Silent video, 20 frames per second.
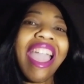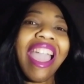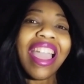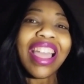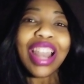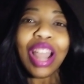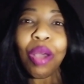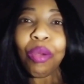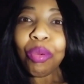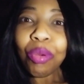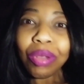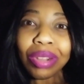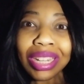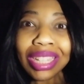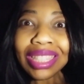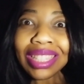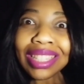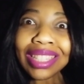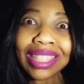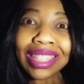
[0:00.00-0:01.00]
And I
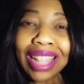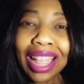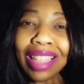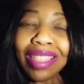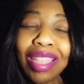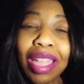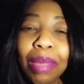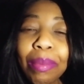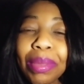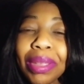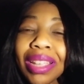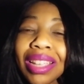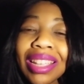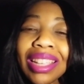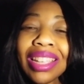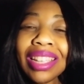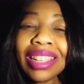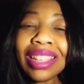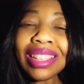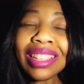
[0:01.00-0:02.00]
wanted to say that
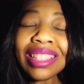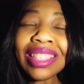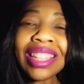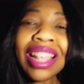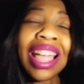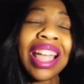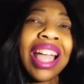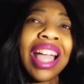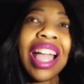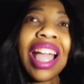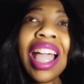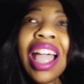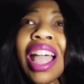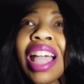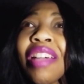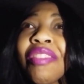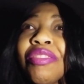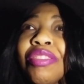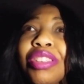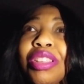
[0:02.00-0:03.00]
because
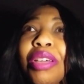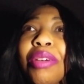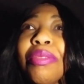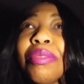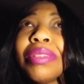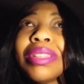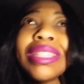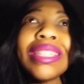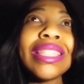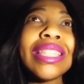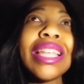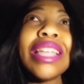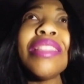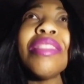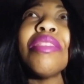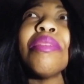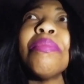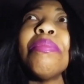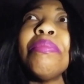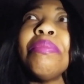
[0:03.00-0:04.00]
I've noticed
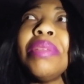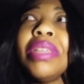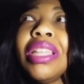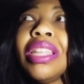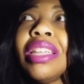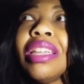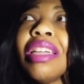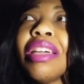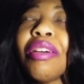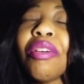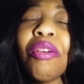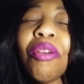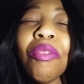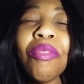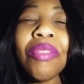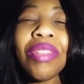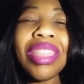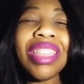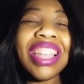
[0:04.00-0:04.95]
in the media over